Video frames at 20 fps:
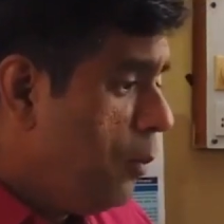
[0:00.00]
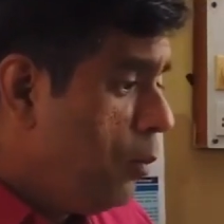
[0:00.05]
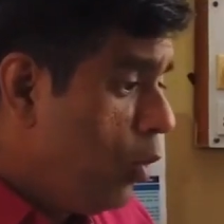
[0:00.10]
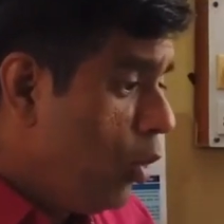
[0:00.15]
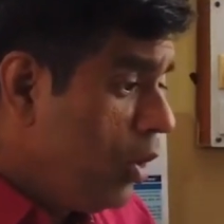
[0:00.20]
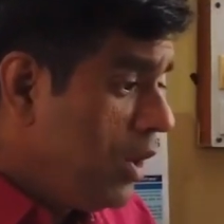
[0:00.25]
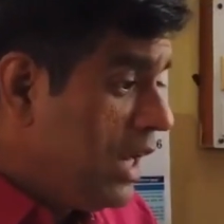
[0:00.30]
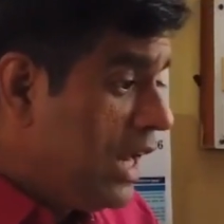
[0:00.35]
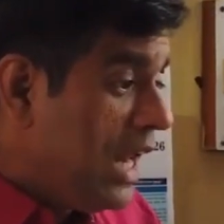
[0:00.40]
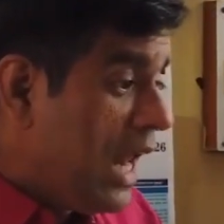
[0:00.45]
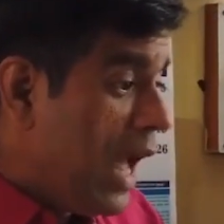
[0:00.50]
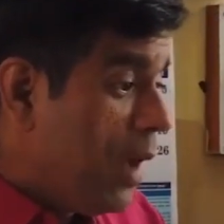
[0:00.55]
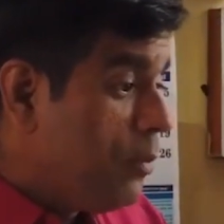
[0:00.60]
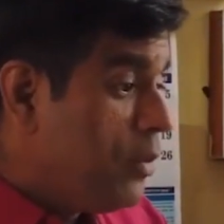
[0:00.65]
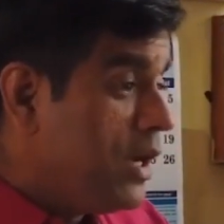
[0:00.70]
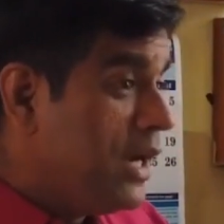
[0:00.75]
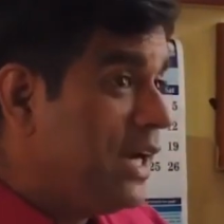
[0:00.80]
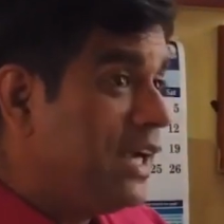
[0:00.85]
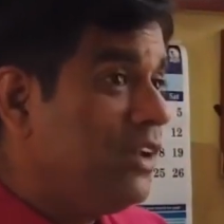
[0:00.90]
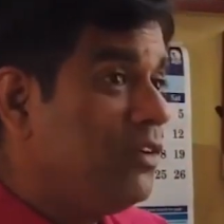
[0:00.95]
A more
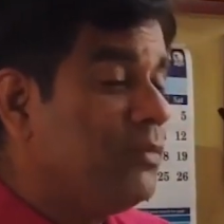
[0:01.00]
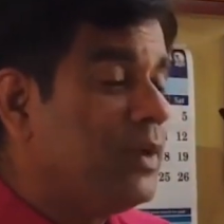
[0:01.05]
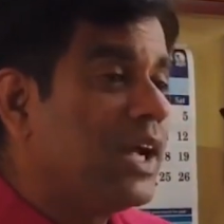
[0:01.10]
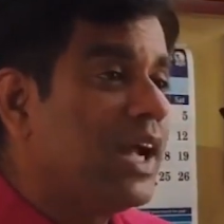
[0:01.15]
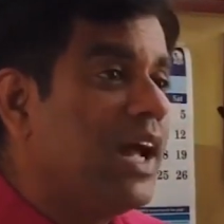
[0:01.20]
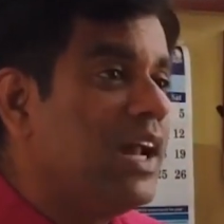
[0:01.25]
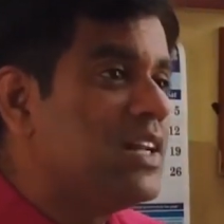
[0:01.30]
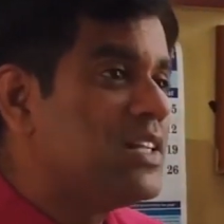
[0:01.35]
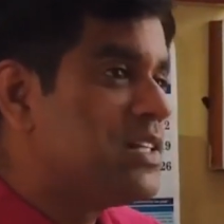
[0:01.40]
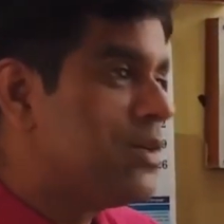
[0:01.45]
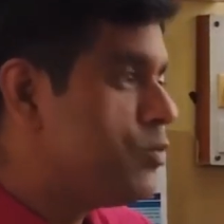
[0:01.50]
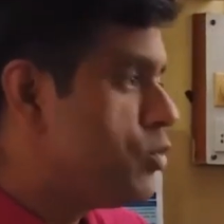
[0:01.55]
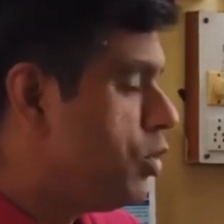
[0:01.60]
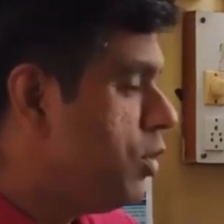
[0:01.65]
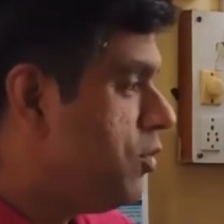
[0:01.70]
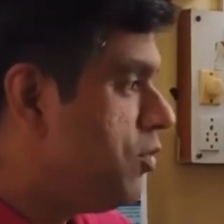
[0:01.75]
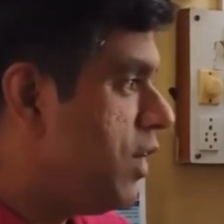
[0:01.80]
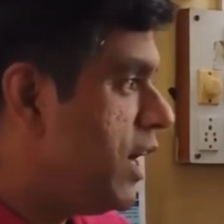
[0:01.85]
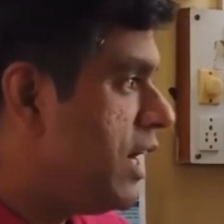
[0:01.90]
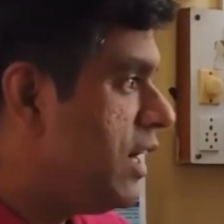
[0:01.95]
elaborative mechanism
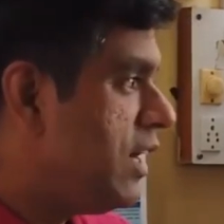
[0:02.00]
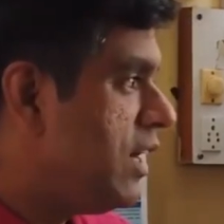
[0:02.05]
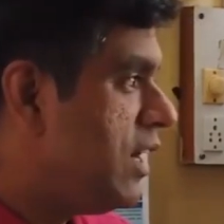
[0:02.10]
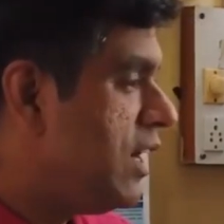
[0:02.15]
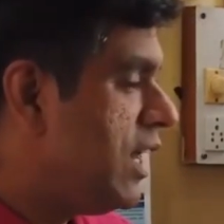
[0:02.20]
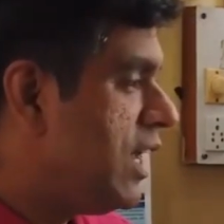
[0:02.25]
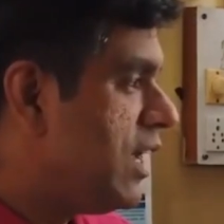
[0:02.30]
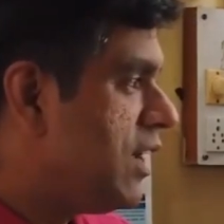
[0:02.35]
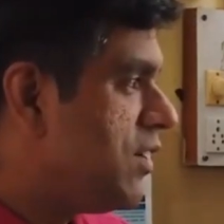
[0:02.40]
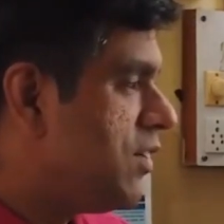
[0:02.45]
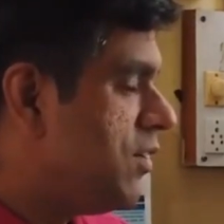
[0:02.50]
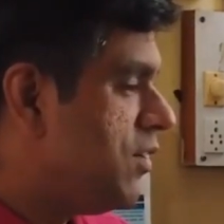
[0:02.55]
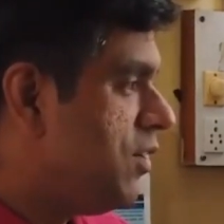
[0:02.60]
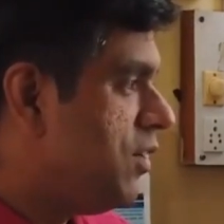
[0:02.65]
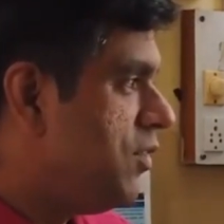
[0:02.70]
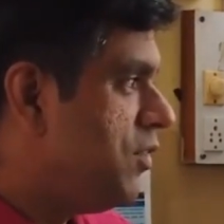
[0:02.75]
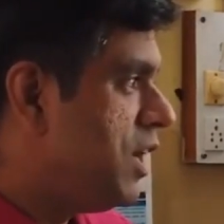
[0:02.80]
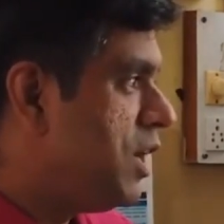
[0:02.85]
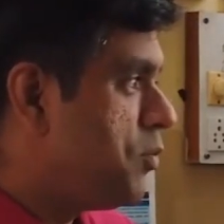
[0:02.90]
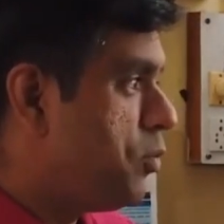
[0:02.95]
you will find in like
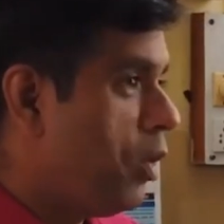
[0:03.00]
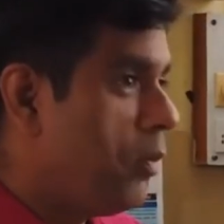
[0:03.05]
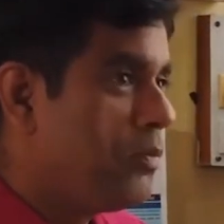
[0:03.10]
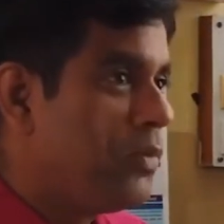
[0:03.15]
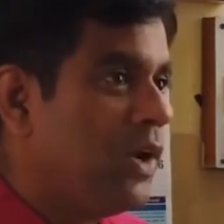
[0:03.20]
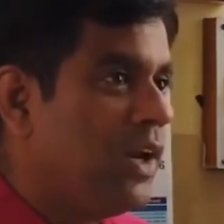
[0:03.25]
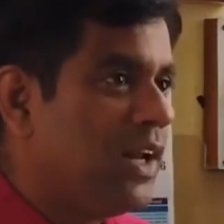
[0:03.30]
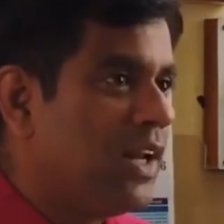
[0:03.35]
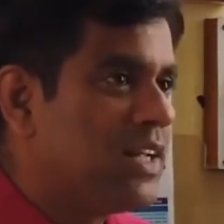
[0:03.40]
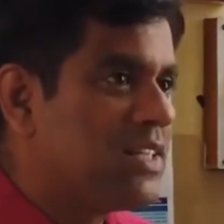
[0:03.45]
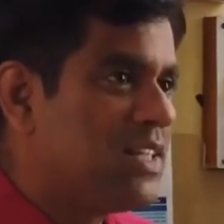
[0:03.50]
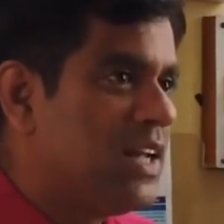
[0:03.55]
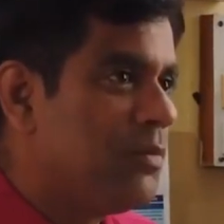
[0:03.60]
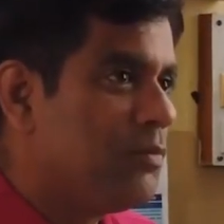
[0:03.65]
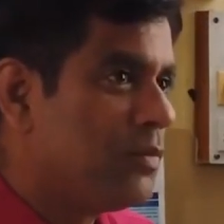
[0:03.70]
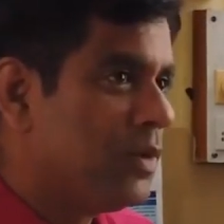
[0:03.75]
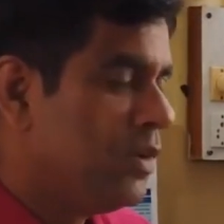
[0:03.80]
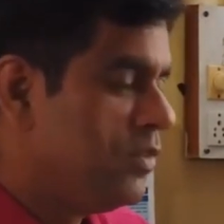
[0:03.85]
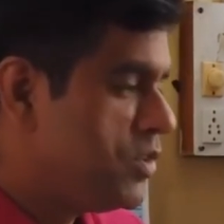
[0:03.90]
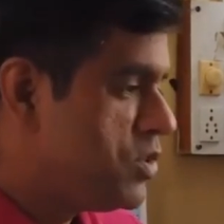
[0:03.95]
a very popular
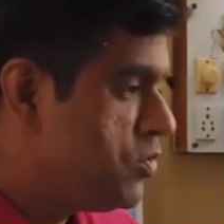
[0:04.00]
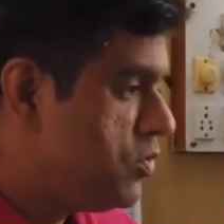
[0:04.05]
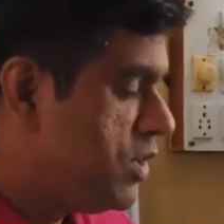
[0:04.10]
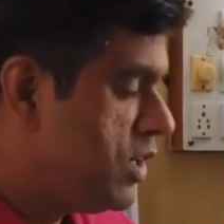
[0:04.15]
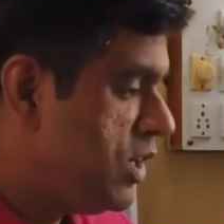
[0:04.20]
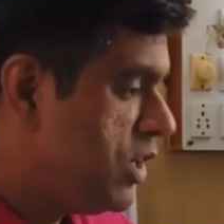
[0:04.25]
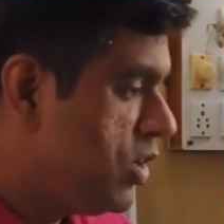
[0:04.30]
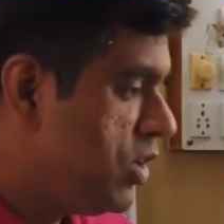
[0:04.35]
example, which